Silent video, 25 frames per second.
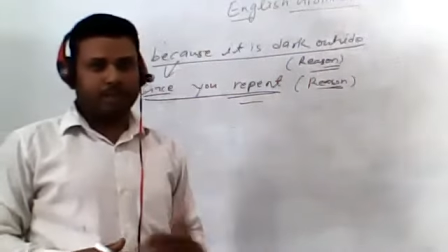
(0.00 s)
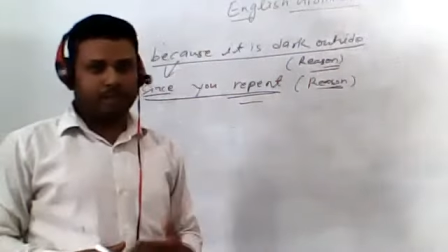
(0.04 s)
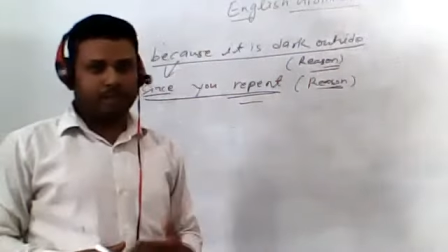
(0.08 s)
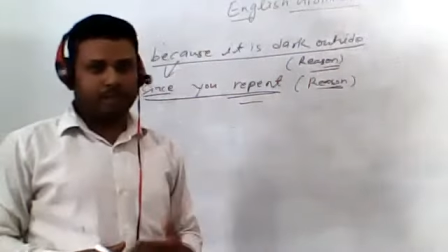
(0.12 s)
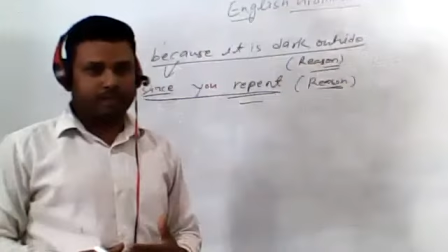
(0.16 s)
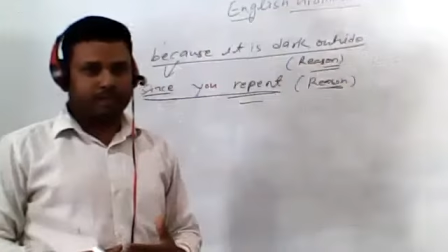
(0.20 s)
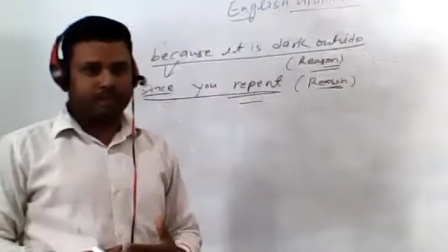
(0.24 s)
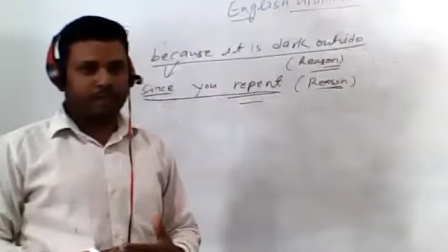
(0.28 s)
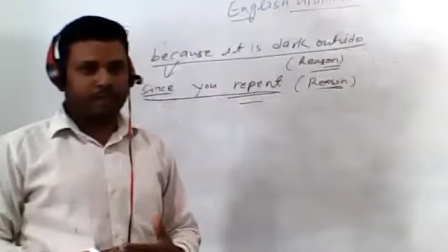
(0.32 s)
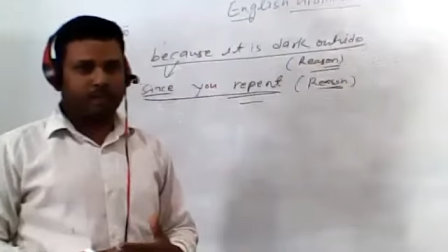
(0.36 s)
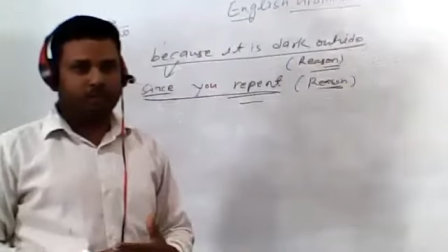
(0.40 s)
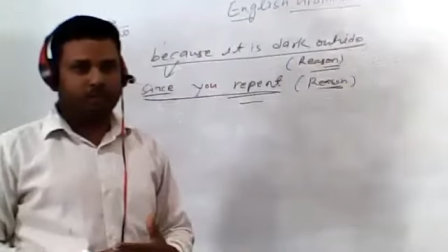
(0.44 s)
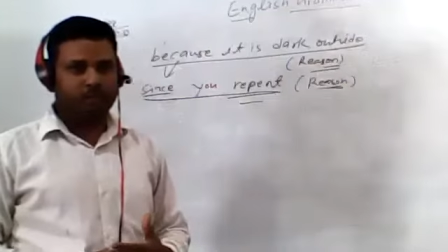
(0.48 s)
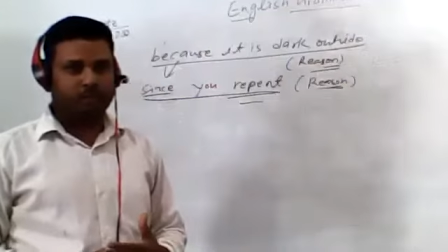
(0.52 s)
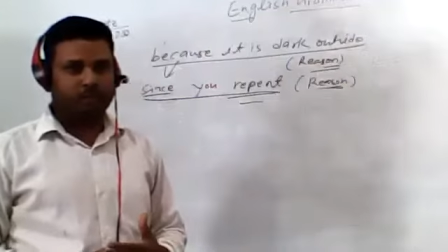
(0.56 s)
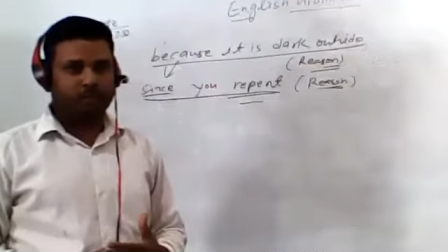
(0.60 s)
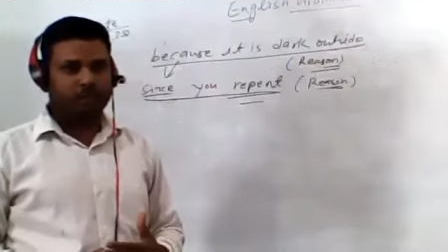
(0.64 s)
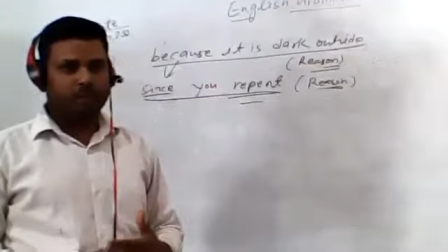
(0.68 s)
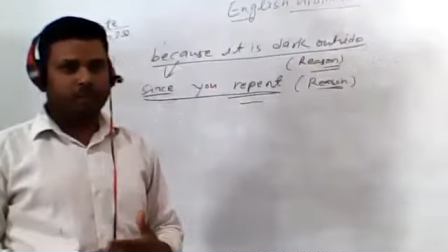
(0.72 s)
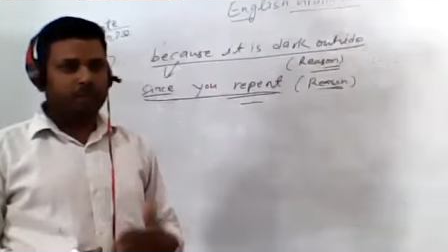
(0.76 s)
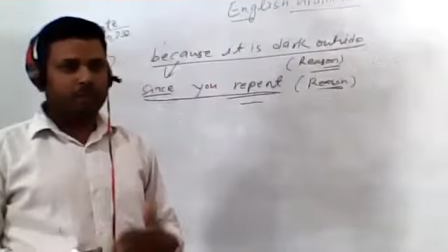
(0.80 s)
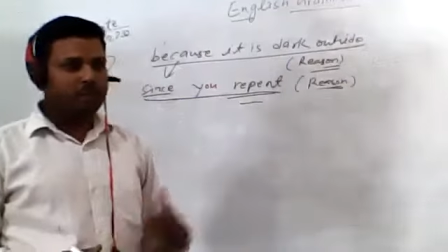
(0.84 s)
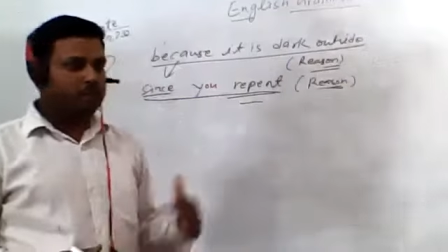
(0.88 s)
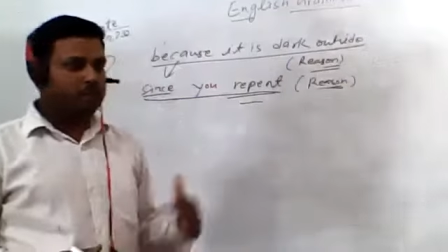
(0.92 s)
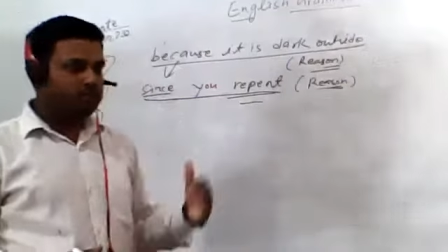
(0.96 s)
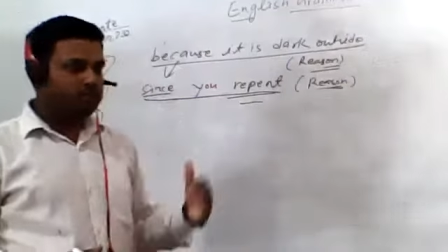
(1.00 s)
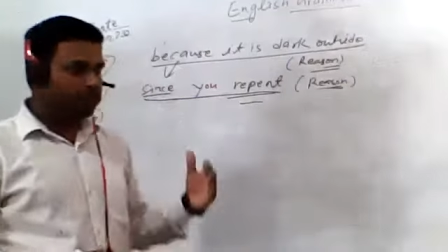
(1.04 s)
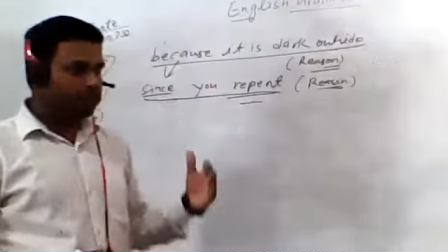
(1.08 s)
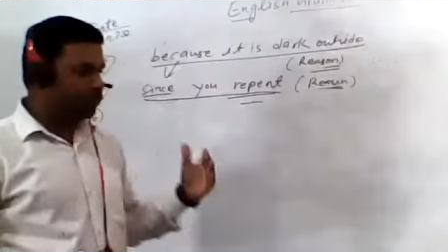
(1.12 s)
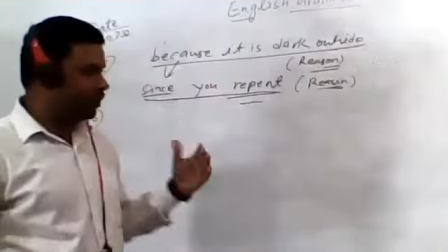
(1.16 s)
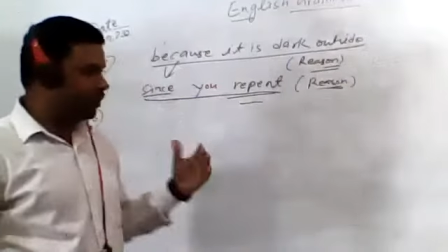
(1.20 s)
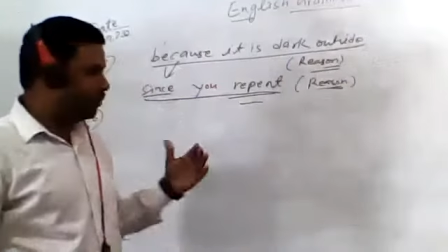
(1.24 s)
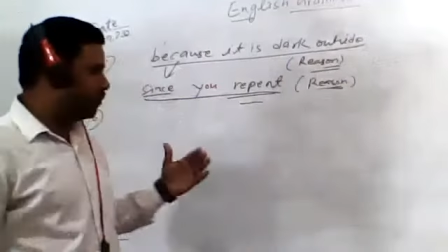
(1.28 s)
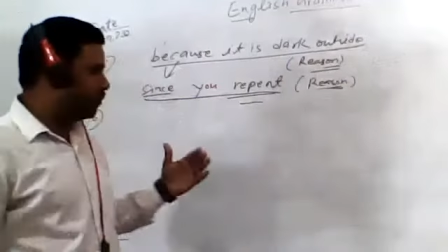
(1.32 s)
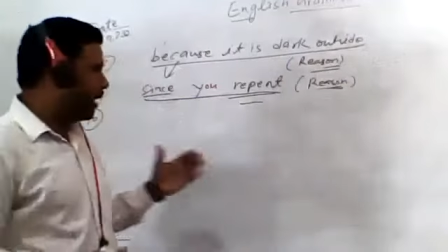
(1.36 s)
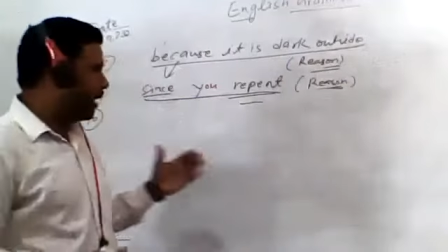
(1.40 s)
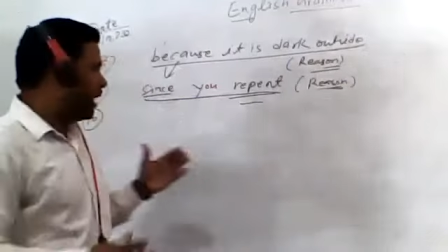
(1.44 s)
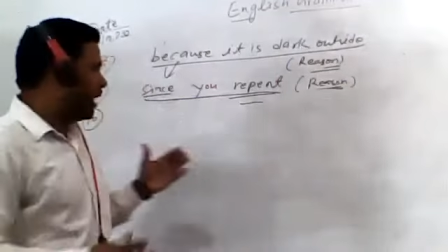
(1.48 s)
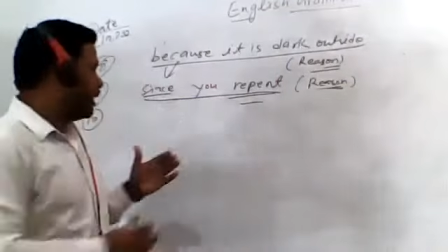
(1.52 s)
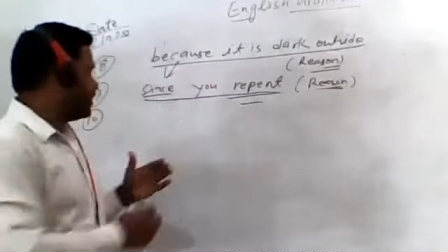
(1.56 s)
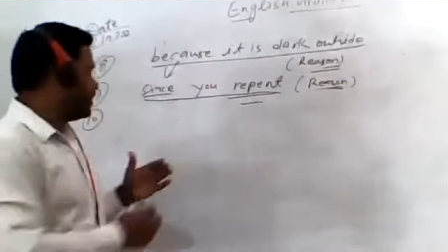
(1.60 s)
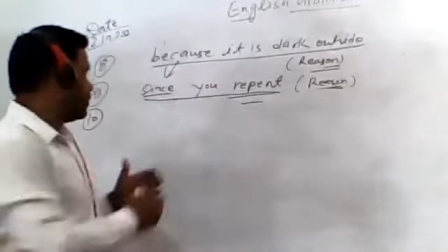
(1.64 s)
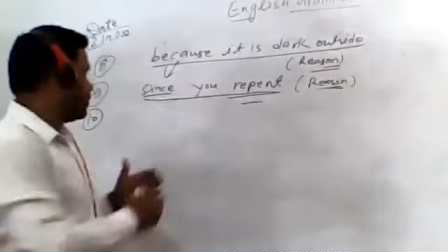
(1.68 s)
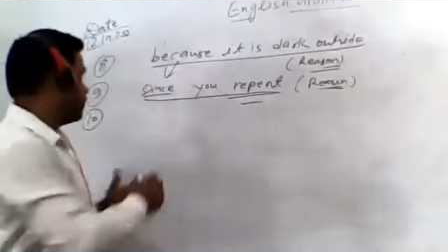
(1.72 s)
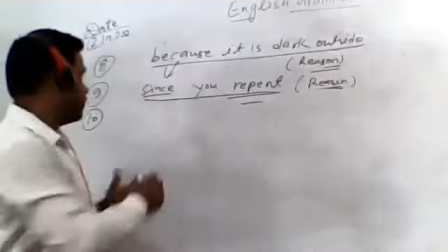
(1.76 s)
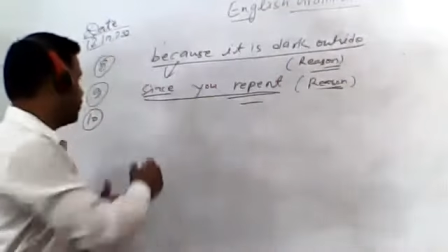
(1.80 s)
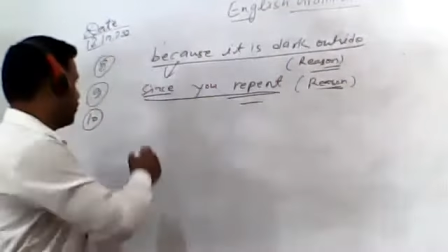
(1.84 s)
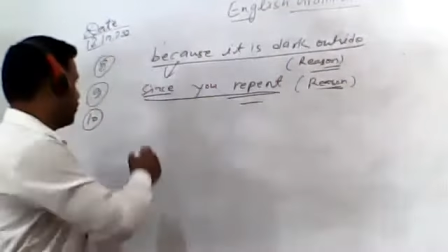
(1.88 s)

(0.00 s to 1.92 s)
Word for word: discounts. So the part